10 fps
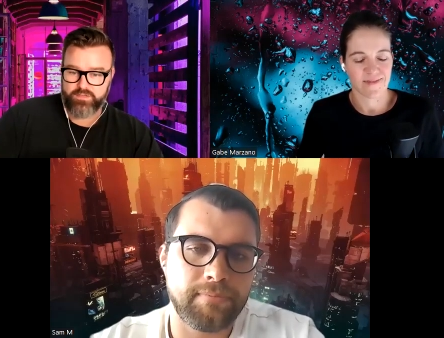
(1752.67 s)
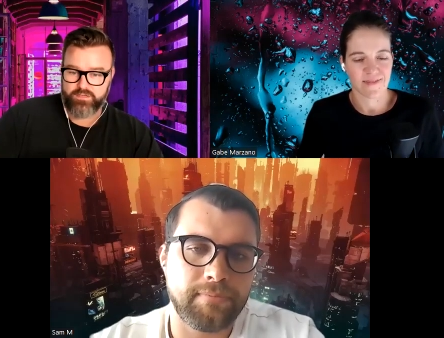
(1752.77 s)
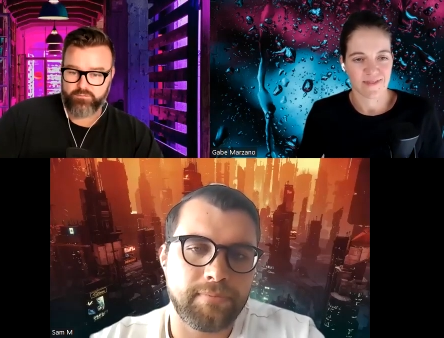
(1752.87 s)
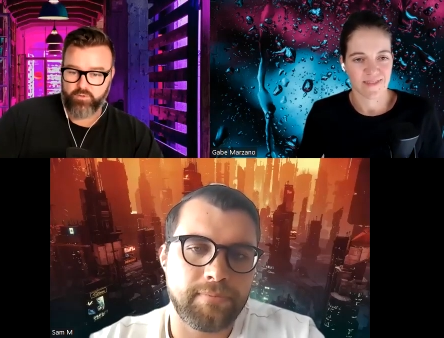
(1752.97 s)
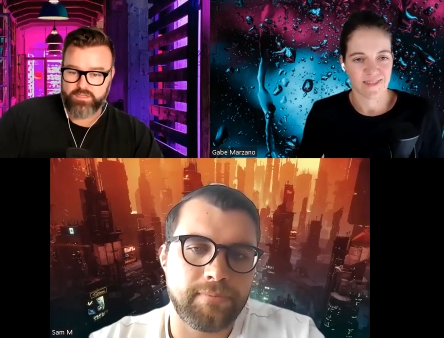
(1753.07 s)

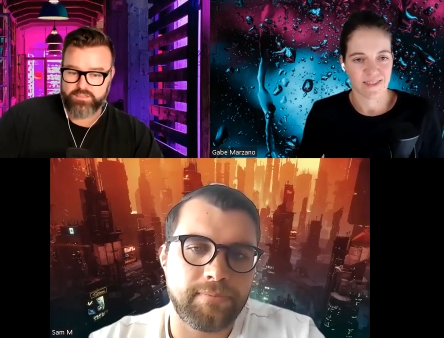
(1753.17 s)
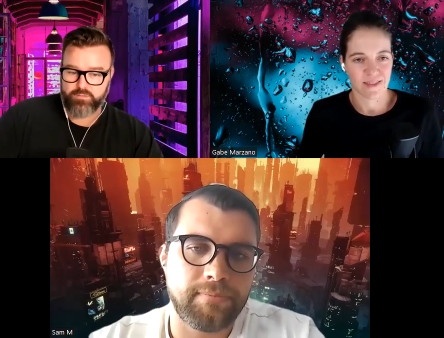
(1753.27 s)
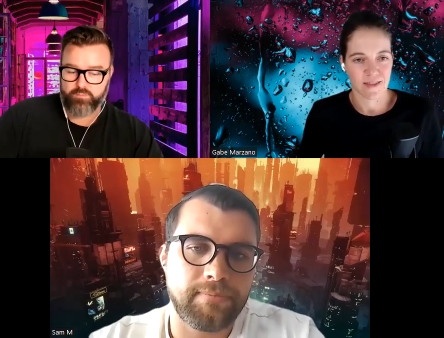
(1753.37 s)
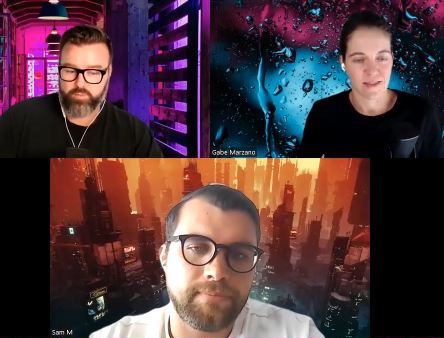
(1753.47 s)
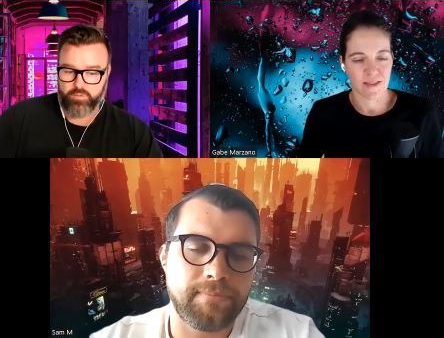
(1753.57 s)
Speaker 1: and why it's so
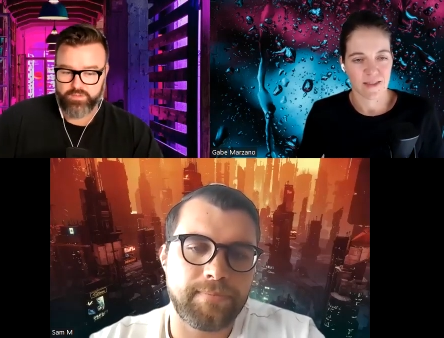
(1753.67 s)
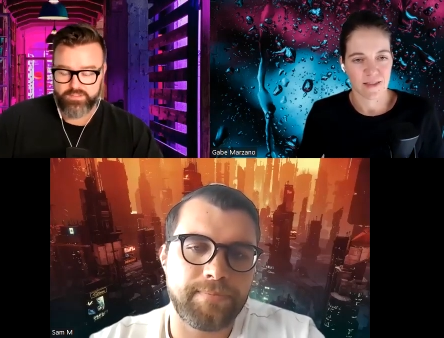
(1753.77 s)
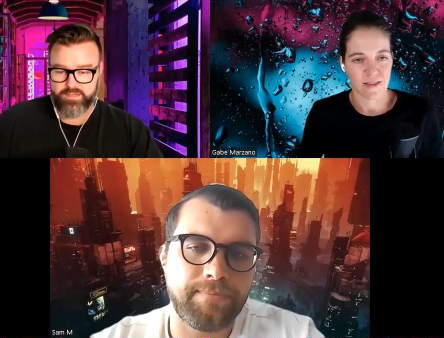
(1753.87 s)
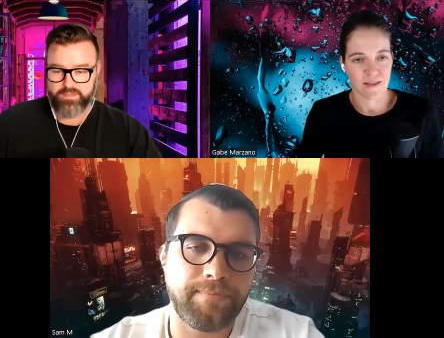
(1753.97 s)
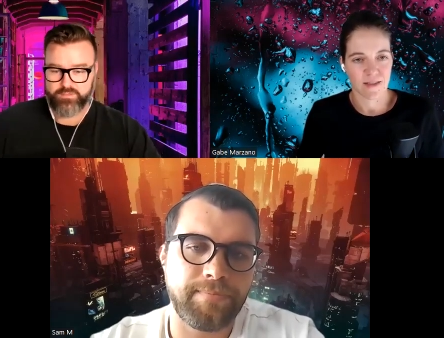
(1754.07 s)
important in
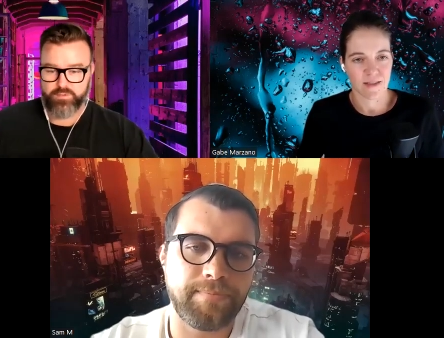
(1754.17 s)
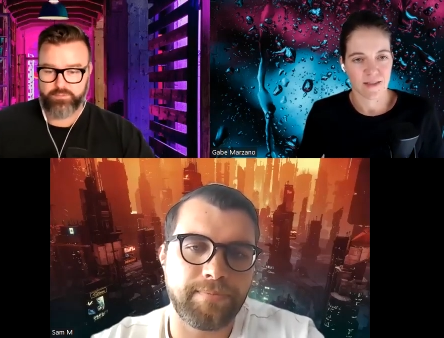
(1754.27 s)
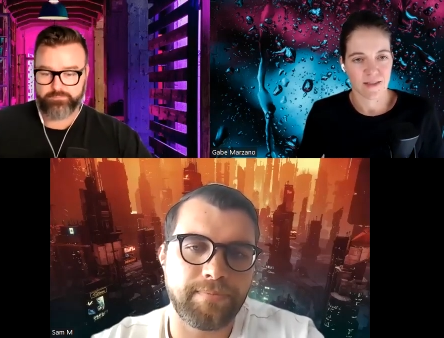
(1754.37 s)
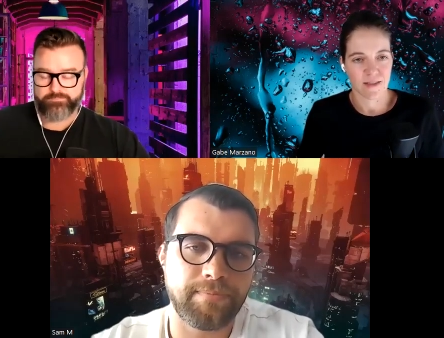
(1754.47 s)
today's realm.